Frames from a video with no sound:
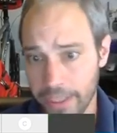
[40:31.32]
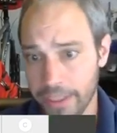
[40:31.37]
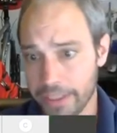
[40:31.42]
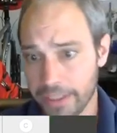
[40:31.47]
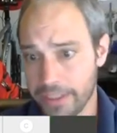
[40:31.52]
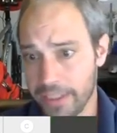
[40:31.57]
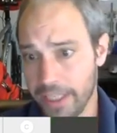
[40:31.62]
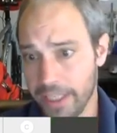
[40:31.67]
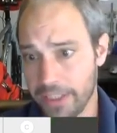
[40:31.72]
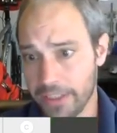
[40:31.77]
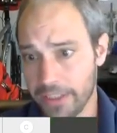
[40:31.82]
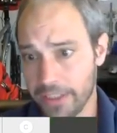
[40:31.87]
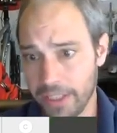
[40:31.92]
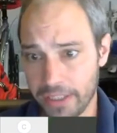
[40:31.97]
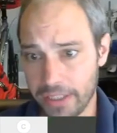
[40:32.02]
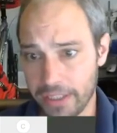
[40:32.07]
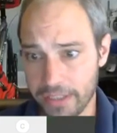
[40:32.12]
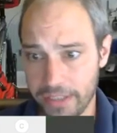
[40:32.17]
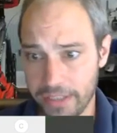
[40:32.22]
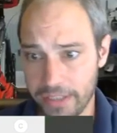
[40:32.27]
Heat exchangers
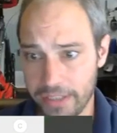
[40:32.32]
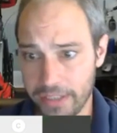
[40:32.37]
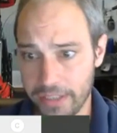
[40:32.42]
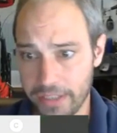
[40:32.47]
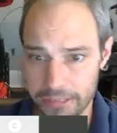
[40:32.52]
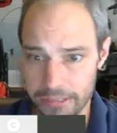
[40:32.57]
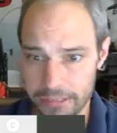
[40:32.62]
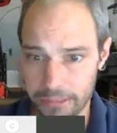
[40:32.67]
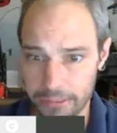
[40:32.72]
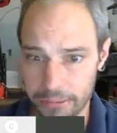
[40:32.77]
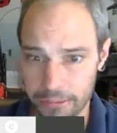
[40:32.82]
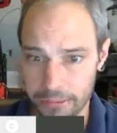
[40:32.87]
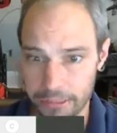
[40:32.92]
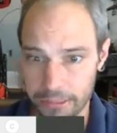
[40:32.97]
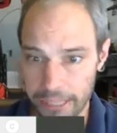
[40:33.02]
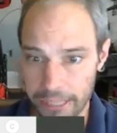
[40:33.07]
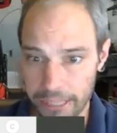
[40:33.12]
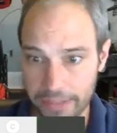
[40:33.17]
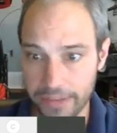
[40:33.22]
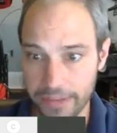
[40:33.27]
and condenser to
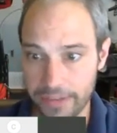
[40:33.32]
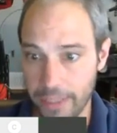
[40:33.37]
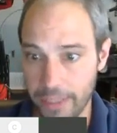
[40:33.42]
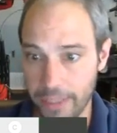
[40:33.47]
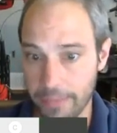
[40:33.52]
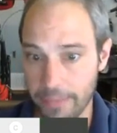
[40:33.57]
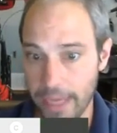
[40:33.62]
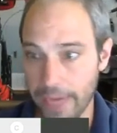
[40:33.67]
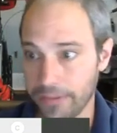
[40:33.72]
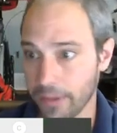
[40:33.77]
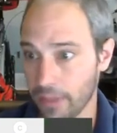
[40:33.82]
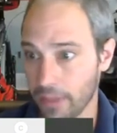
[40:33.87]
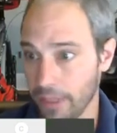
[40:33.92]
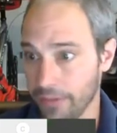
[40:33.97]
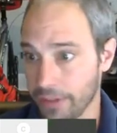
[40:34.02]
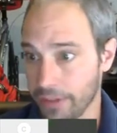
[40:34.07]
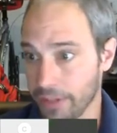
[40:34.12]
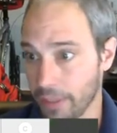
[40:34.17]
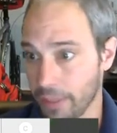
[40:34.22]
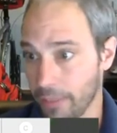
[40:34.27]
condense the steam after it
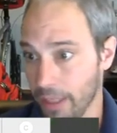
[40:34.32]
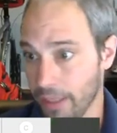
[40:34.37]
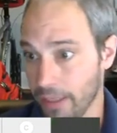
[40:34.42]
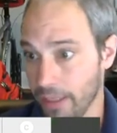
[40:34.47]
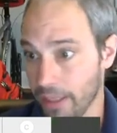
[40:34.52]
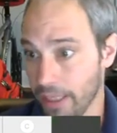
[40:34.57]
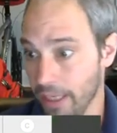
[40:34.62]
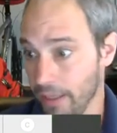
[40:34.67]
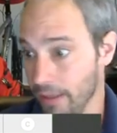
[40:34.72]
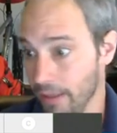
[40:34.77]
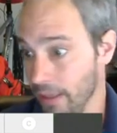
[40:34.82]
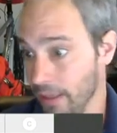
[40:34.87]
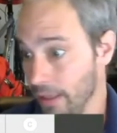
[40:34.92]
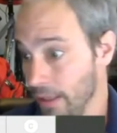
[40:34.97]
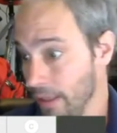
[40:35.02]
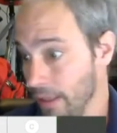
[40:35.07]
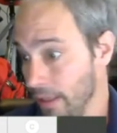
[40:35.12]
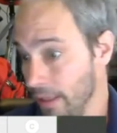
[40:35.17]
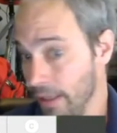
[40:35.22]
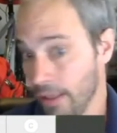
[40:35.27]
leaves the turbine. Again,
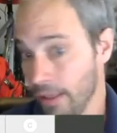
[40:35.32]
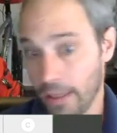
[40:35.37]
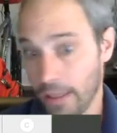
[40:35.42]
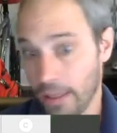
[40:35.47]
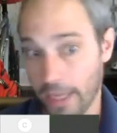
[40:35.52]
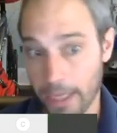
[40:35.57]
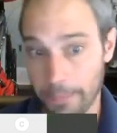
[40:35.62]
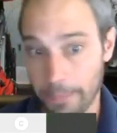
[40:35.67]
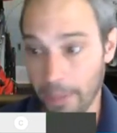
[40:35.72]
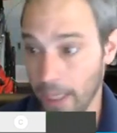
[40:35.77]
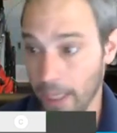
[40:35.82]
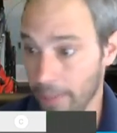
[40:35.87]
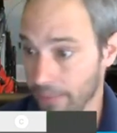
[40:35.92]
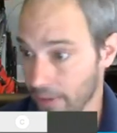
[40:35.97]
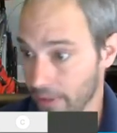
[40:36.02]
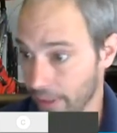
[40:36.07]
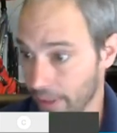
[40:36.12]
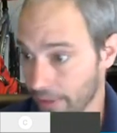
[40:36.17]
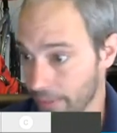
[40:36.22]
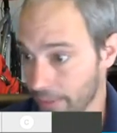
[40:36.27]
a lot of
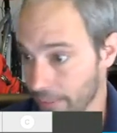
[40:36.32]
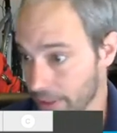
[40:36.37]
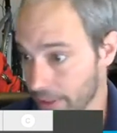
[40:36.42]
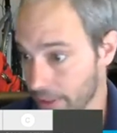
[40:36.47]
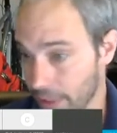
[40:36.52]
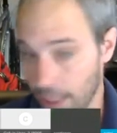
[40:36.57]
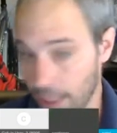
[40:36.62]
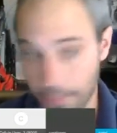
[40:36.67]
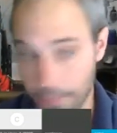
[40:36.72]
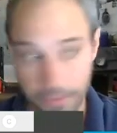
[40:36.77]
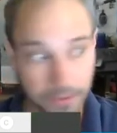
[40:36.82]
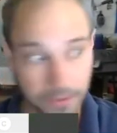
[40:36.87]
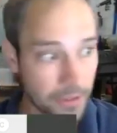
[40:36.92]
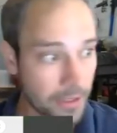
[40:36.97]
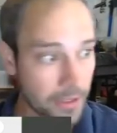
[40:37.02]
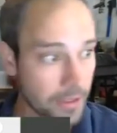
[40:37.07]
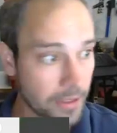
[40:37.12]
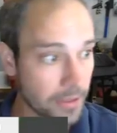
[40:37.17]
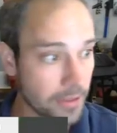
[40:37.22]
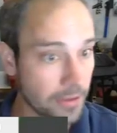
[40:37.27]
pipes leads to pressure drops,
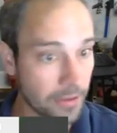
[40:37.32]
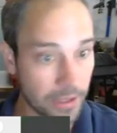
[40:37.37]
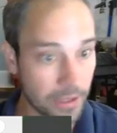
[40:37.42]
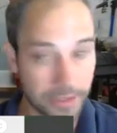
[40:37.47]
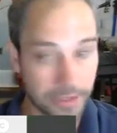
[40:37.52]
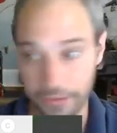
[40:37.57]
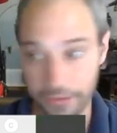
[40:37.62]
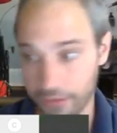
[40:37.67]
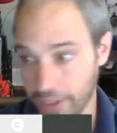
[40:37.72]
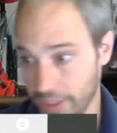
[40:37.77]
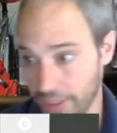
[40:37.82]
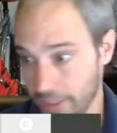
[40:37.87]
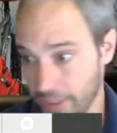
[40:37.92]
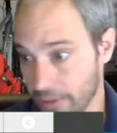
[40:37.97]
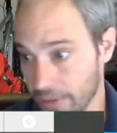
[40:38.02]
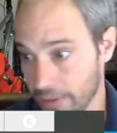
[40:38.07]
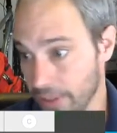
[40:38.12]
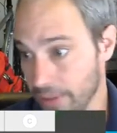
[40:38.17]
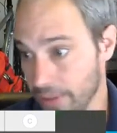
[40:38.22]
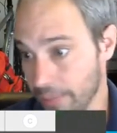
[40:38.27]
or leads to friction,
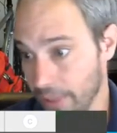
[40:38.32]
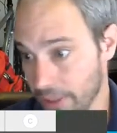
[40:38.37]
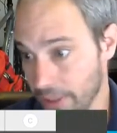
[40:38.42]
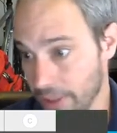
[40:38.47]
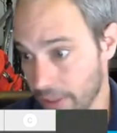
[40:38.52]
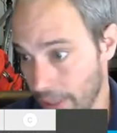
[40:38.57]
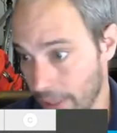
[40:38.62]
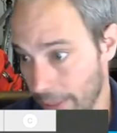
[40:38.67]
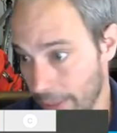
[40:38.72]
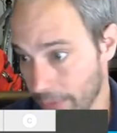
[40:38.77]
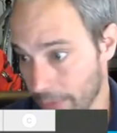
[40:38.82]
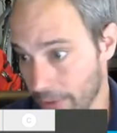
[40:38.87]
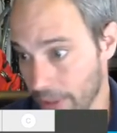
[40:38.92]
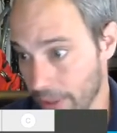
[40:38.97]
which leads to pressure drops,